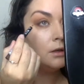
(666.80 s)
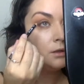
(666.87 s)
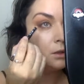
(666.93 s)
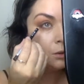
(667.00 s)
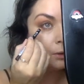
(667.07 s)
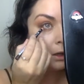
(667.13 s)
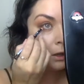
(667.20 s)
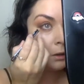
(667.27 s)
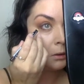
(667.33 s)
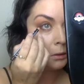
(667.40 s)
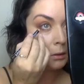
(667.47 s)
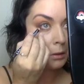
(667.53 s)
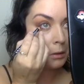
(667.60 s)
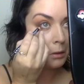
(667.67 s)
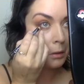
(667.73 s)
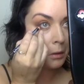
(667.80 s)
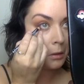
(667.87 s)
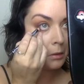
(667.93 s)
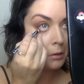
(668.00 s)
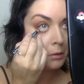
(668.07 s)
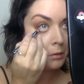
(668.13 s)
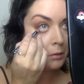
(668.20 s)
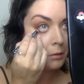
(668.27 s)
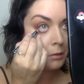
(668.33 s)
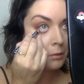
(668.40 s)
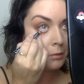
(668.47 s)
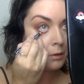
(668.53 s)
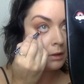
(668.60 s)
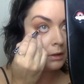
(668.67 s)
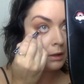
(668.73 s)
do it.
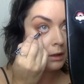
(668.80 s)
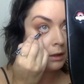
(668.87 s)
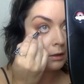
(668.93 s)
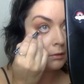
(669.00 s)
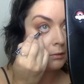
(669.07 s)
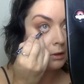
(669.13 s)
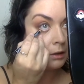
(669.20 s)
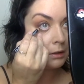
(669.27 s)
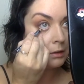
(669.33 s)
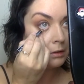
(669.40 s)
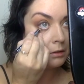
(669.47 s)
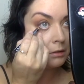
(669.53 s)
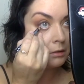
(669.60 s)
What the heck, why not?